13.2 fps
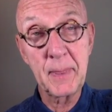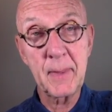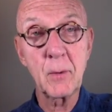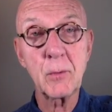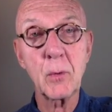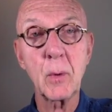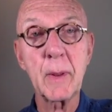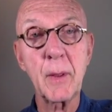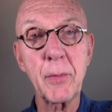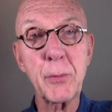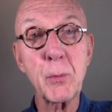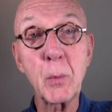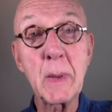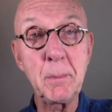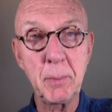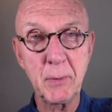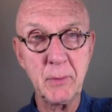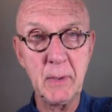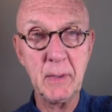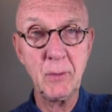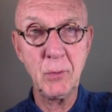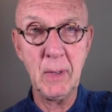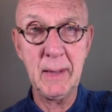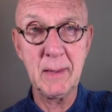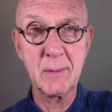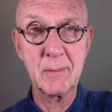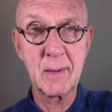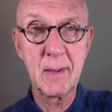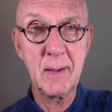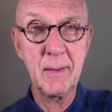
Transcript: there was only a 3% chance